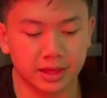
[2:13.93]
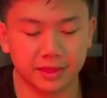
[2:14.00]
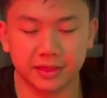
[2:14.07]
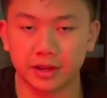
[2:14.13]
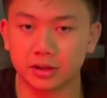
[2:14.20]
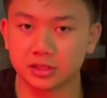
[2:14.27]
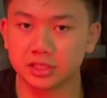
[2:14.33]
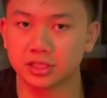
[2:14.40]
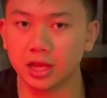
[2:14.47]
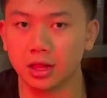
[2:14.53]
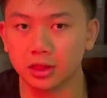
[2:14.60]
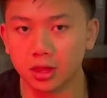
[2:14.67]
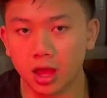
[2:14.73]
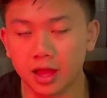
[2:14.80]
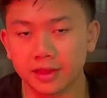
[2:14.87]
there's a
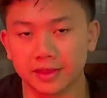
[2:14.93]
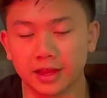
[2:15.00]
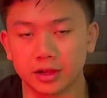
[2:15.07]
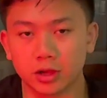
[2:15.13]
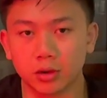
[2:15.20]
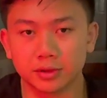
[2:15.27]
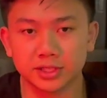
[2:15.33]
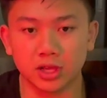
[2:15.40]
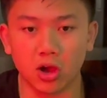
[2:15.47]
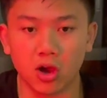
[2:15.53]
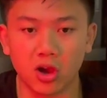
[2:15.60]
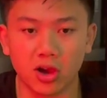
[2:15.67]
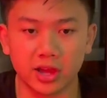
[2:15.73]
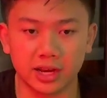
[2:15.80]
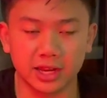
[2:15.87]
lot that goes
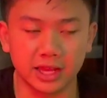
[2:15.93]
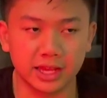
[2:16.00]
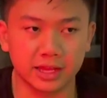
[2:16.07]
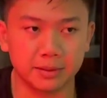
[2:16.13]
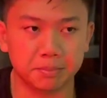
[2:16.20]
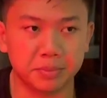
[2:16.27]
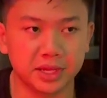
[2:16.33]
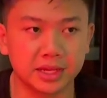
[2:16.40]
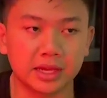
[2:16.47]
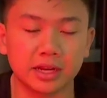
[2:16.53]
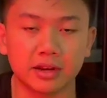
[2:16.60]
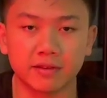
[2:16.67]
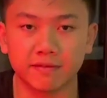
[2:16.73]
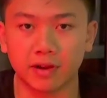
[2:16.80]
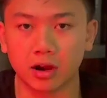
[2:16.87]
on in being in
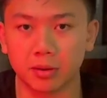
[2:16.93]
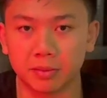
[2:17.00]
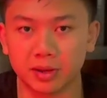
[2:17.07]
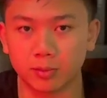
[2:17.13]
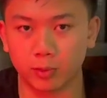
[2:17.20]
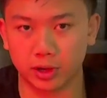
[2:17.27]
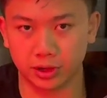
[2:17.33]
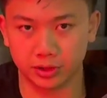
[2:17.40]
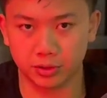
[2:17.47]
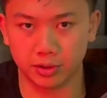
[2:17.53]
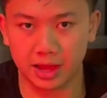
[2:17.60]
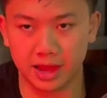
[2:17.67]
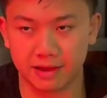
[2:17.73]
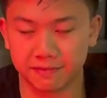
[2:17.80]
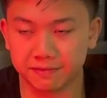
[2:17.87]
an environment where you
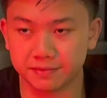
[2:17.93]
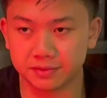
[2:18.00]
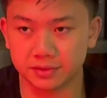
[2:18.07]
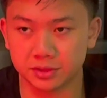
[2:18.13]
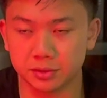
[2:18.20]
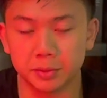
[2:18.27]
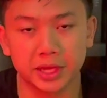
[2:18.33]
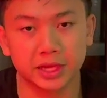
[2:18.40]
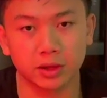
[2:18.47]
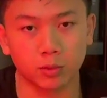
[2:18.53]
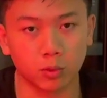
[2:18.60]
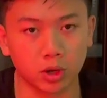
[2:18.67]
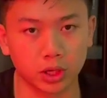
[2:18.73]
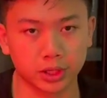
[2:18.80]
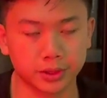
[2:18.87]
have to make it
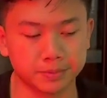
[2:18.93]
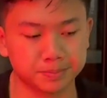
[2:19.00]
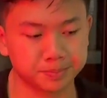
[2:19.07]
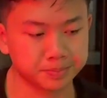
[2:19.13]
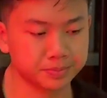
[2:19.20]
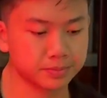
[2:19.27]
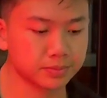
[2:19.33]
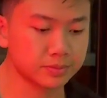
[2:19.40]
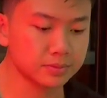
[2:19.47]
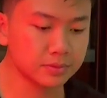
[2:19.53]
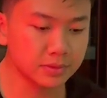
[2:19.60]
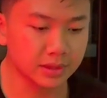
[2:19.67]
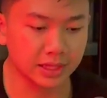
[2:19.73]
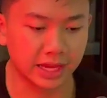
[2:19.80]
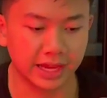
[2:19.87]
work.
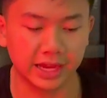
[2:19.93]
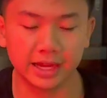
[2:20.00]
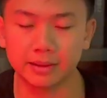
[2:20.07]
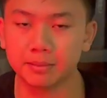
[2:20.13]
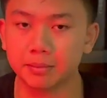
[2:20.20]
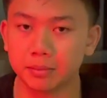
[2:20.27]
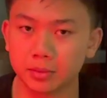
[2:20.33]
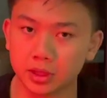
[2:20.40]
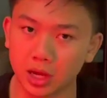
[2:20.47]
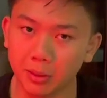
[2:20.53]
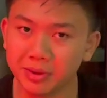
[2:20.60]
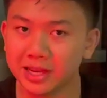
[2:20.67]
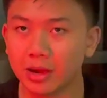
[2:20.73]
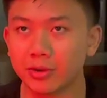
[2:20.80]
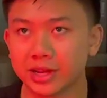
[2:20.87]
And
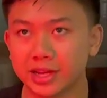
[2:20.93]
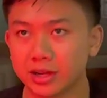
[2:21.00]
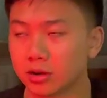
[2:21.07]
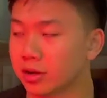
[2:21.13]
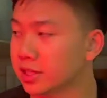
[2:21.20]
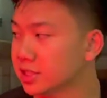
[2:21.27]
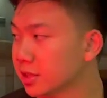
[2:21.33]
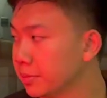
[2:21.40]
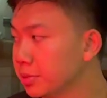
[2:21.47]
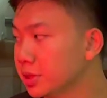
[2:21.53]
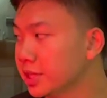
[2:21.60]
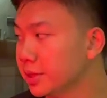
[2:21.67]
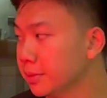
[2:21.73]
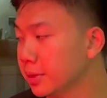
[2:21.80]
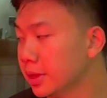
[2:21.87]
coming out here, it's a
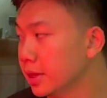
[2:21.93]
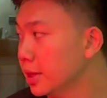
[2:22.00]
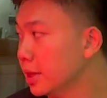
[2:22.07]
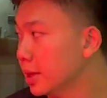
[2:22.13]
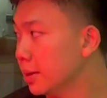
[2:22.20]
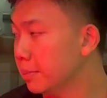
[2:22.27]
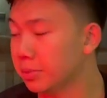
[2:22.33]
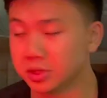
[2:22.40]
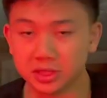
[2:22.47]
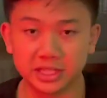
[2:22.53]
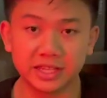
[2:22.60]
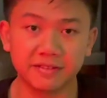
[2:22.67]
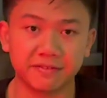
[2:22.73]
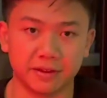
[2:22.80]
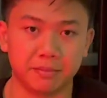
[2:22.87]
complete
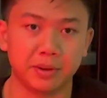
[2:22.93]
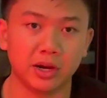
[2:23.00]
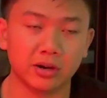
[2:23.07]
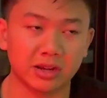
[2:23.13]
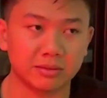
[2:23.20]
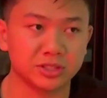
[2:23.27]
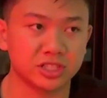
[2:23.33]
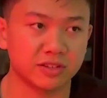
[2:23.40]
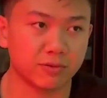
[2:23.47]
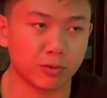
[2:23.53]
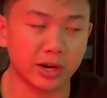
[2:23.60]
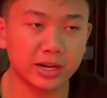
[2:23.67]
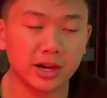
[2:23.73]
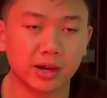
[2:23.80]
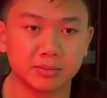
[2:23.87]
belief and paradigm shift.
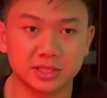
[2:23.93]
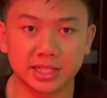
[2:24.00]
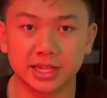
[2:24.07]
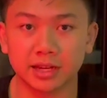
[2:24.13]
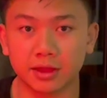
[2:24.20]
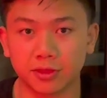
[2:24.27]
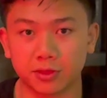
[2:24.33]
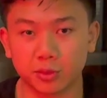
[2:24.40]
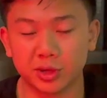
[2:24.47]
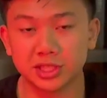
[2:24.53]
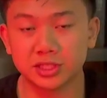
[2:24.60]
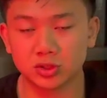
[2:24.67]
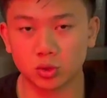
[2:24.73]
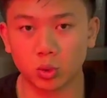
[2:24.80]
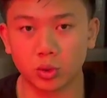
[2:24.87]
Right now, I'm staying in a
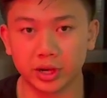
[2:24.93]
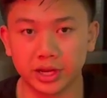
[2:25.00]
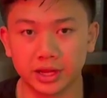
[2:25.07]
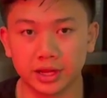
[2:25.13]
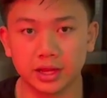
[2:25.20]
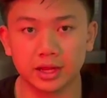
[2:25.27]
3-story